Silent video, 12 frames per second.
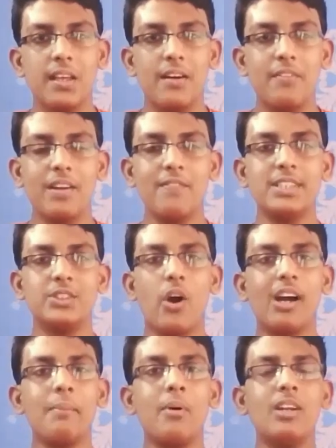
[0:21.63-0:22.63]
When we
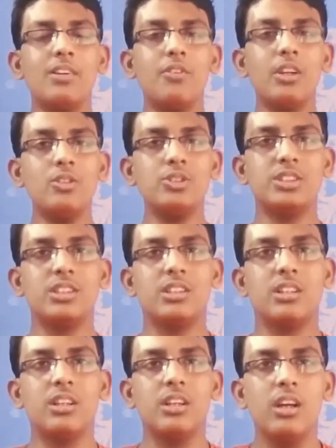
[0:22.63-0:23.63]
talk about
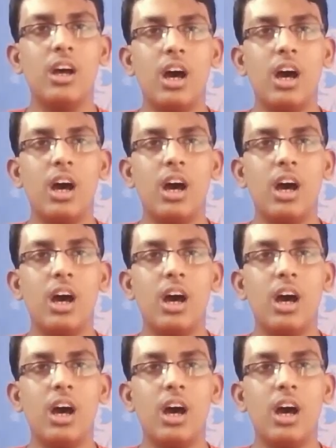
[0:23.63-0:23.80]
evolution,